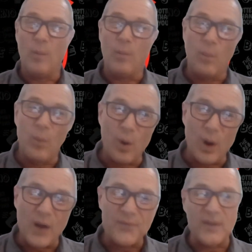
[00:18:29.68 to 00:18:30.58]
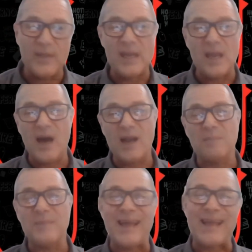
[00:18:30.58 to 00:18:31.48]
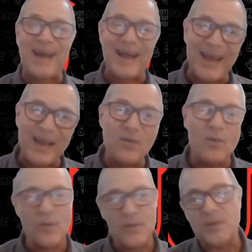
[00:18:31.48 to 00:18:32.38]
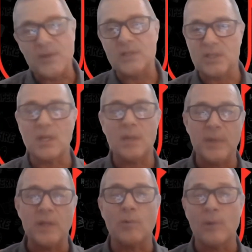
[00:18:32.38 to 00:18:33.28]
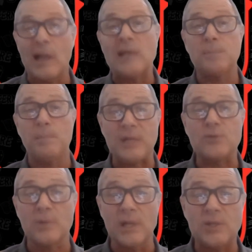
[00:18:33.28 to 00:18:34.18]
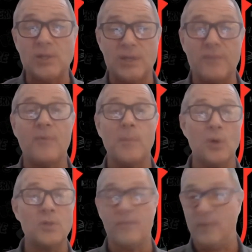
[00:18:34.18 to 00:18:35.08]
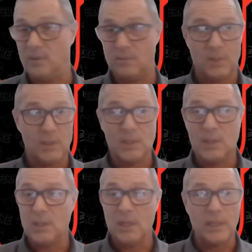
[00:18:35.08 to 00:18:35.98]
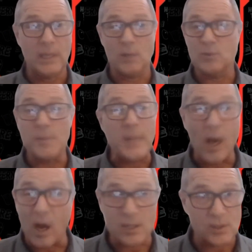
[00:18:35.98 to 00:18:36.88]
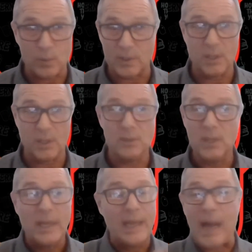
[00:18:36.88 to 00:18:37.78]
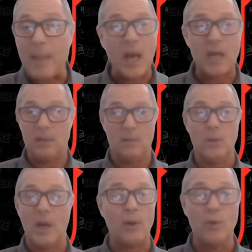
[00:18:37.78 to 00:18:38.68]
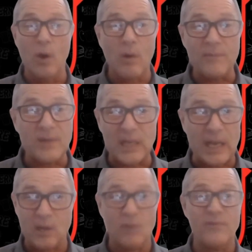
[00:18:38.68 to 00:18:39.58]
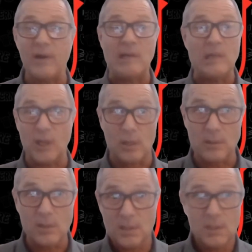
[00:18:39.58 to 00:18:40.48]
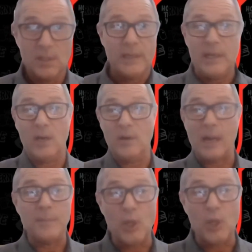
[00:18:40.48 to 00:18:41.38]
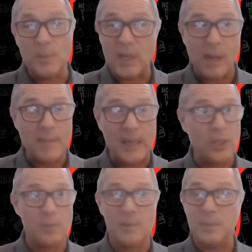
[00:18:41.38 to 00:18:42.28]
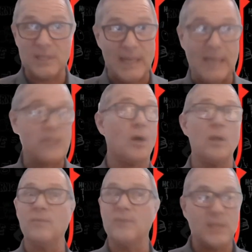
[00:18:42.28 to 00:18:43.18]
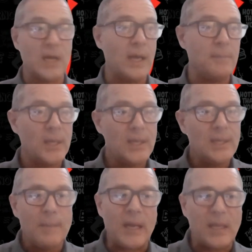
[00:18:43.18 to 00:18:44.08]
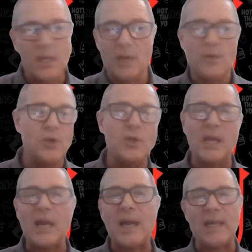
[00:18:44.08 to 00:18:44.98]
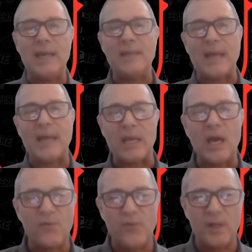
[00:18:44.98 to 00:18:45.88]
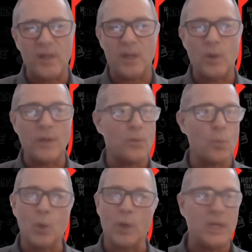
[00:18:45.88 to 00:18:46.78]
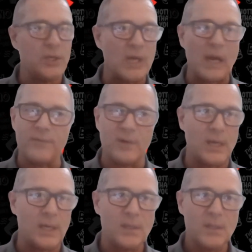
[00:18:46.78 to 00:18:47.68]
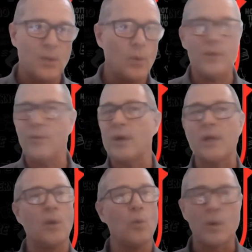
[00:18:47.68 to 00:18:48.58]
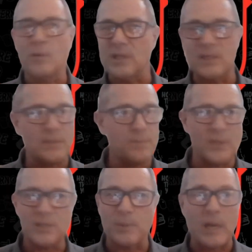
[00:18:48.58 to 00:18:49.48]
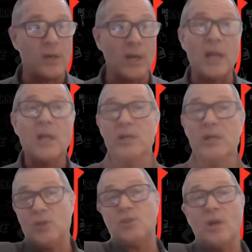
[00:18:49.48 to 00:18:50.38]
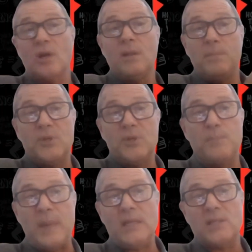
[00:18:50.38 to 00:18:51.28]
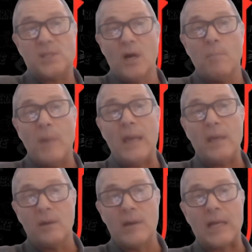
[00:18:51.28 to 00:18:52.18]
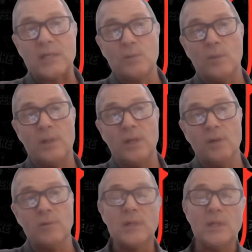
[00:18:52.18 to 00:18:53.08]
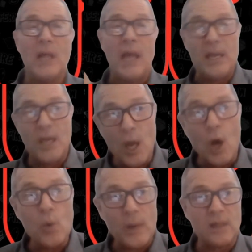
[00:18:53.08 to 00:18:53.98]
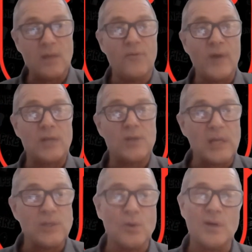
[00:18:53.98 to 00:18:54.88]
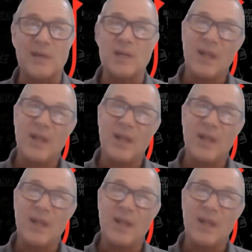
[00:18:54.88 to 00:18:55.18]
more often than not, I'm like, I don't know that this is going to be the rush, best relationship for both of you, you know, to be honest with you. And yeah. I'm not, I don't know everything. I know very little, you know, and I'm human and I make human mistakes all the time. But, you know, you can kind of get that gut feeling whether we're going to jive or not whether they're going to work with this this brand or not just on just based on my interaction with you and knowing the franchisor